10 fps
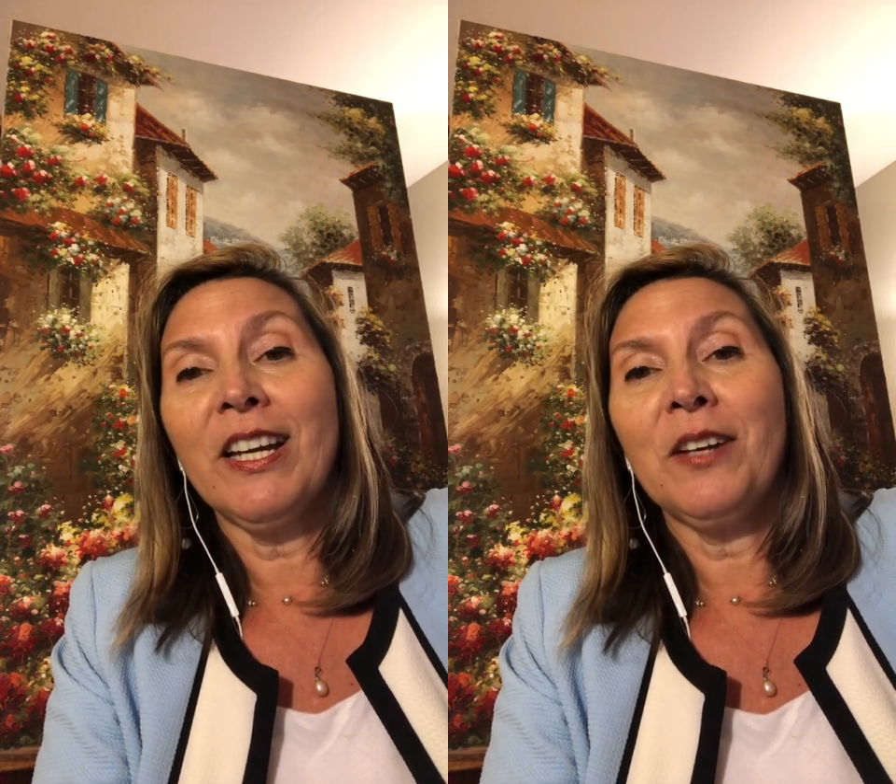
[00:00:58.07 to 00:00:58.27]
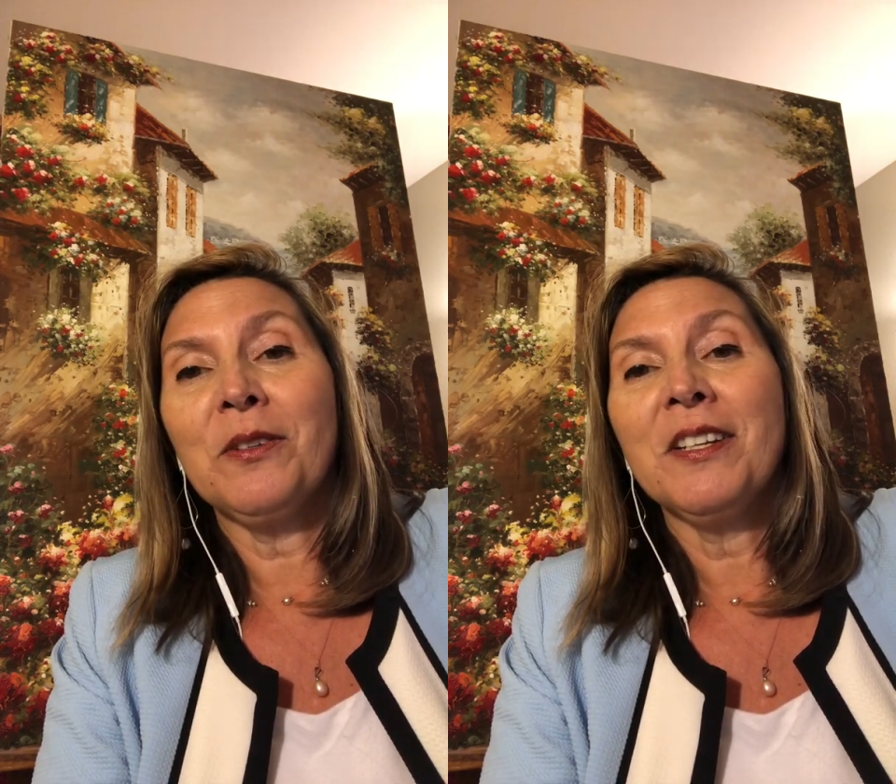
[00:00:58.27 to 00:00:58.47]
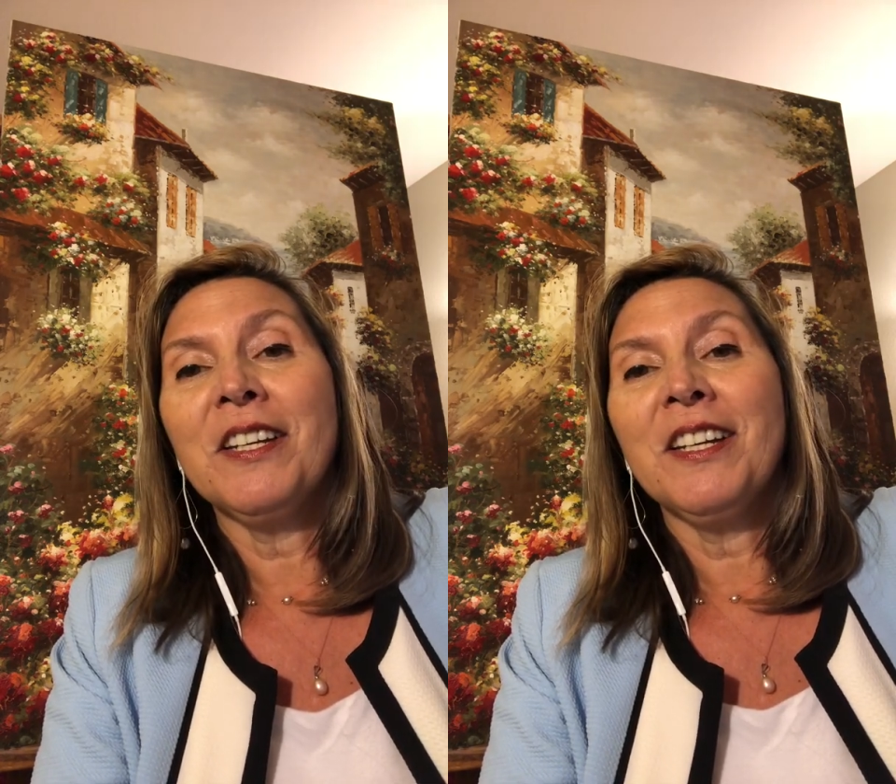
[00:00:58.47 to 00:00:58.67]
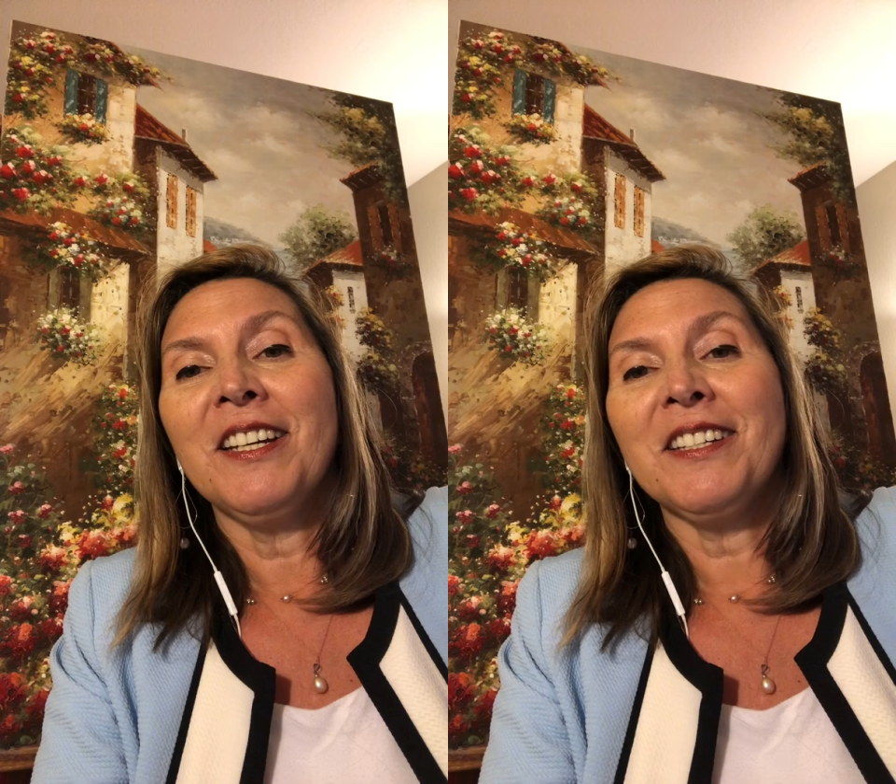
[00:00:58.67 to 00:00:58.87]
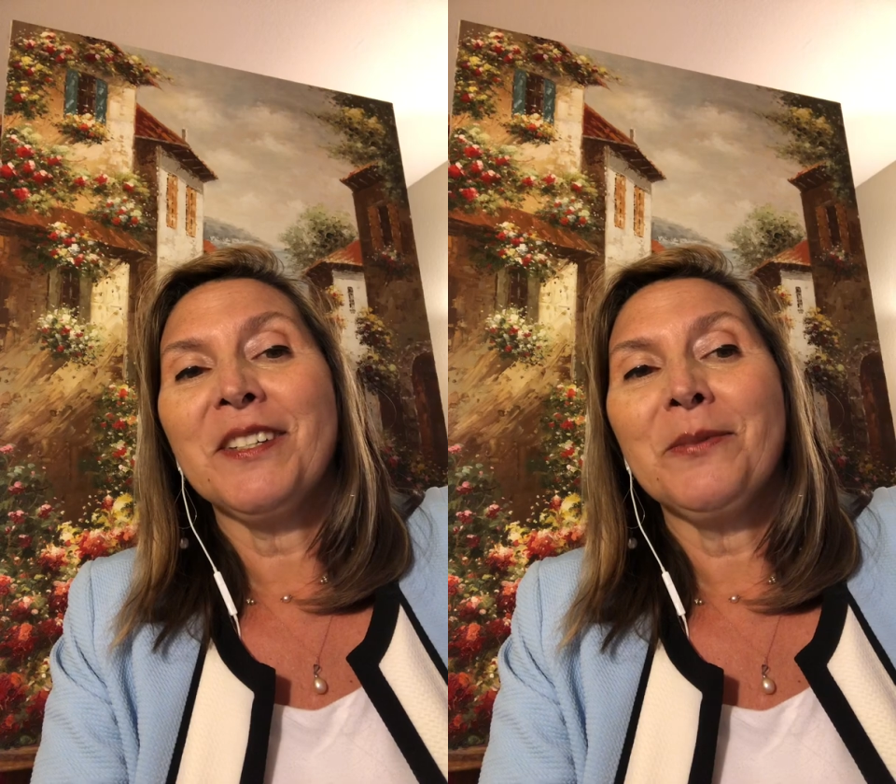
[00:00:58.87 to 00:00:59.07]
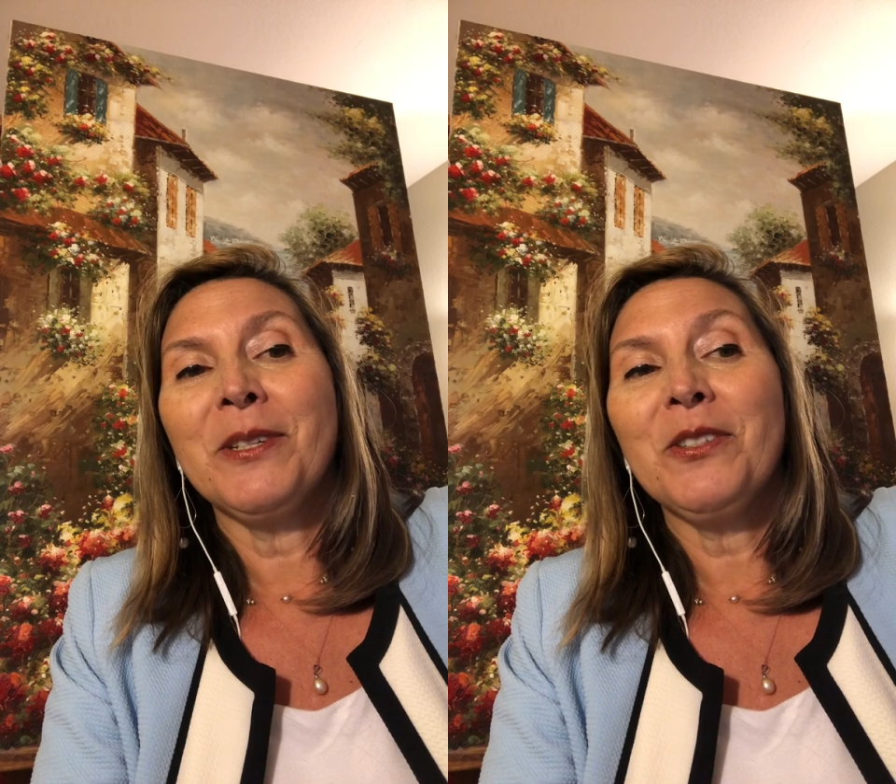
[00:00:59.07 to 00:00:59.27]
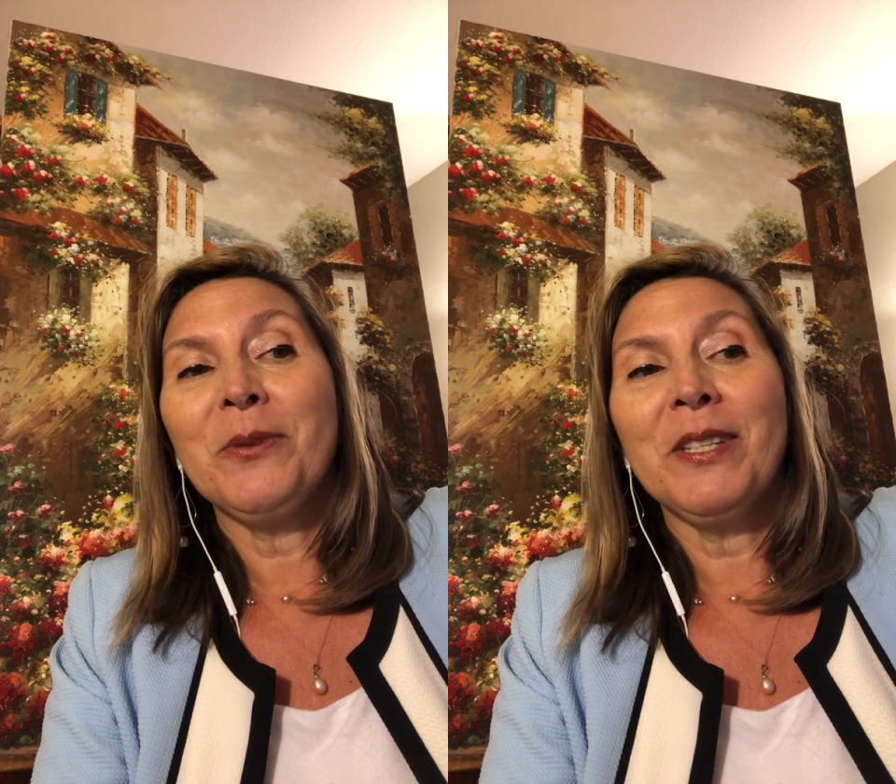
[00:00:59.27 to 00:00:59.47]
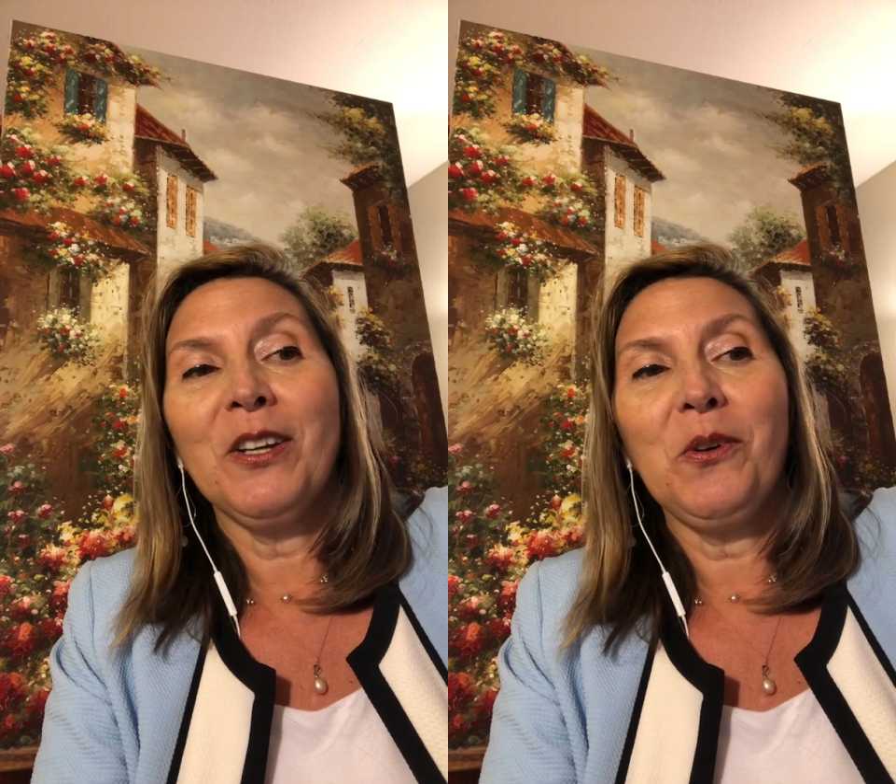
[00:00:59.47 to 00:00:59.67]
out when
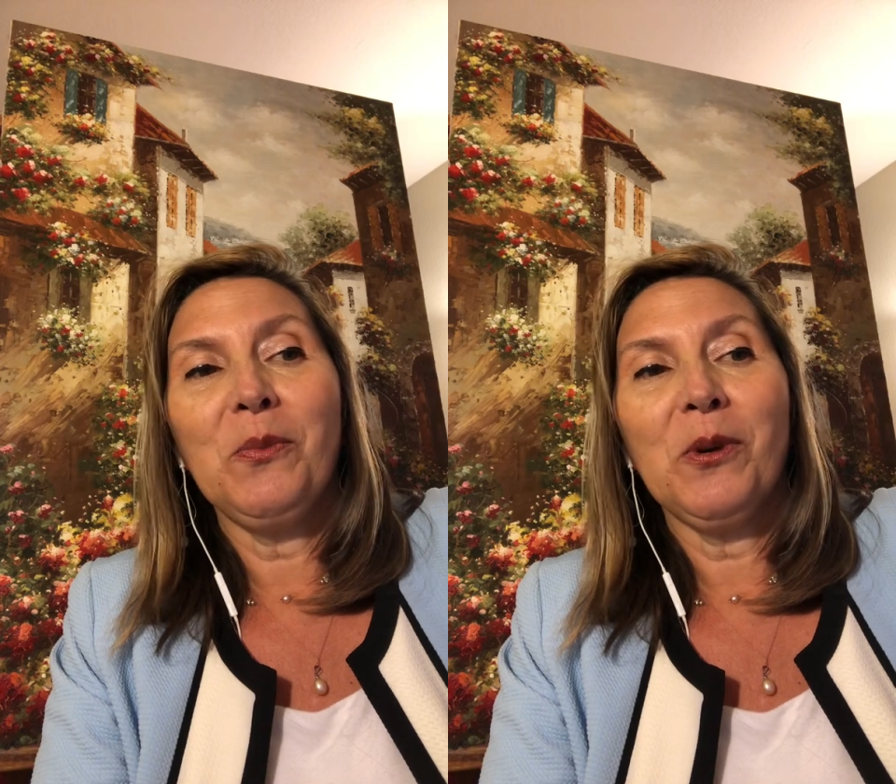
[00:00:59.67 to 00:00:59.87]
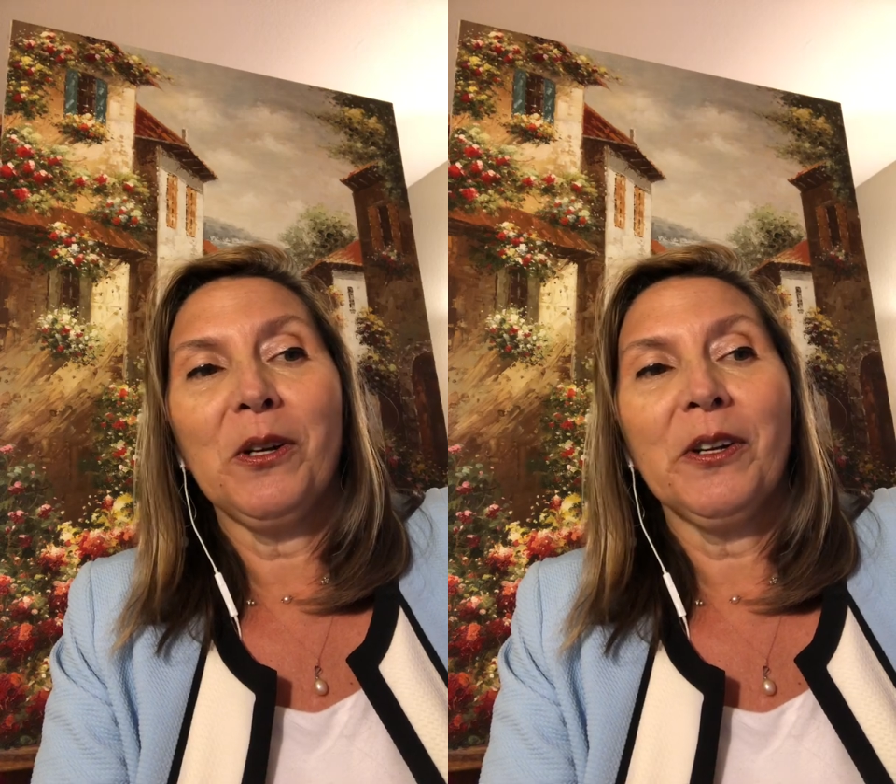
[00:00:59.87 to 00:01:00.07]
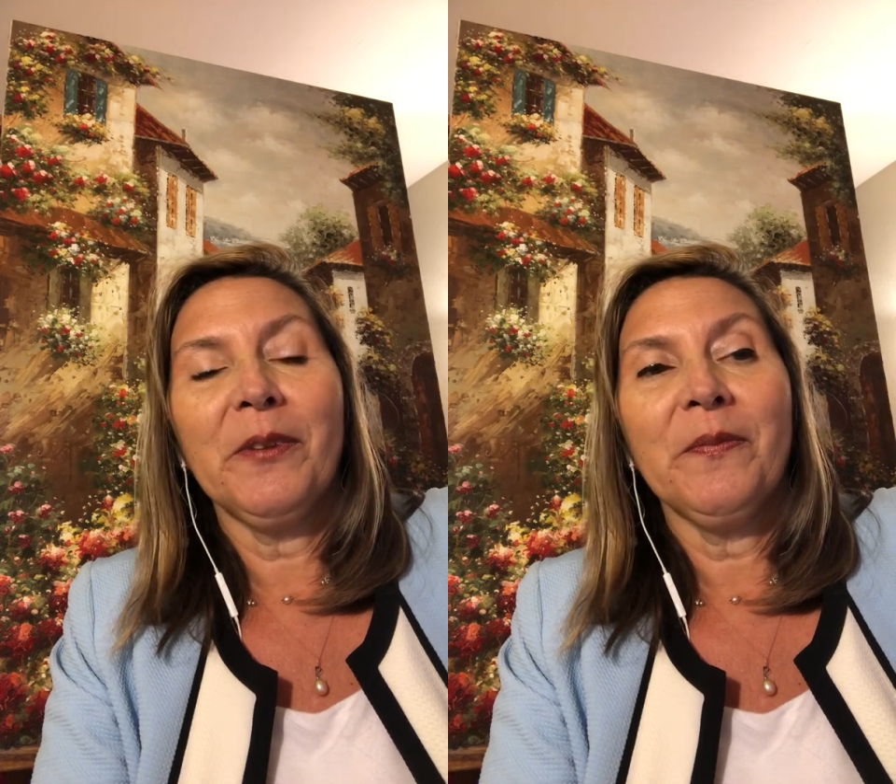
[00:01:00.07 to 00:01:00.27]
doing the homework.